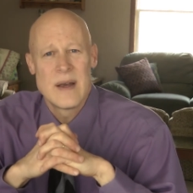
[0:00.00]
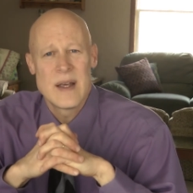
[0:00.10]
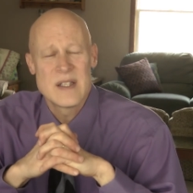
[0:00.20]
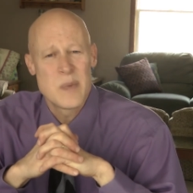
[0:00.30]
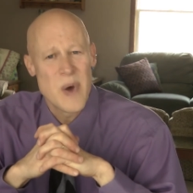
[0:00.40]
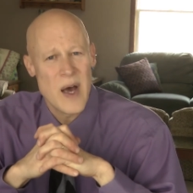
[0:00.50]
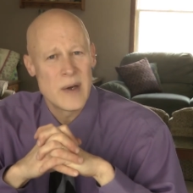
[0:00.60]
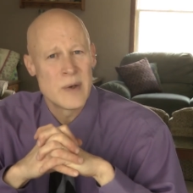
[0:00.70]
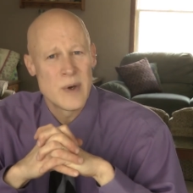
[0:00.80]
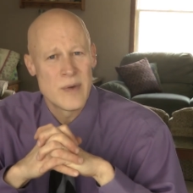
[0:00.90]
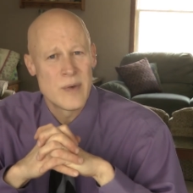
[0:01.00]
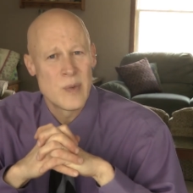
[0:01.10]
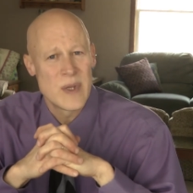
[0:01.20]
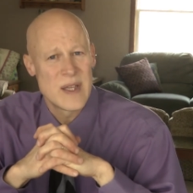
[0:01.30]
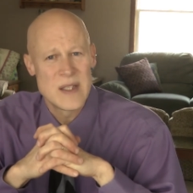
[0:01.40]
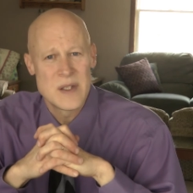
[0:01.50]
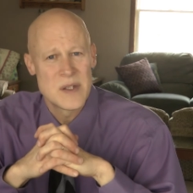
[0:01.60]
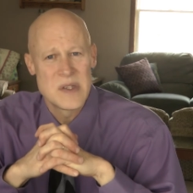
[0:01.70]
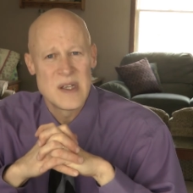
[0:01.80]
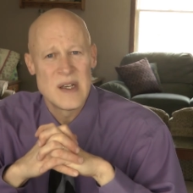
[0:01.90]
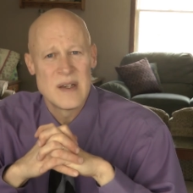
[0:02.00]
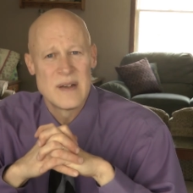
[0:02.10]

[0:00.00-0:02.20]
as they pondered over what they'd just seen.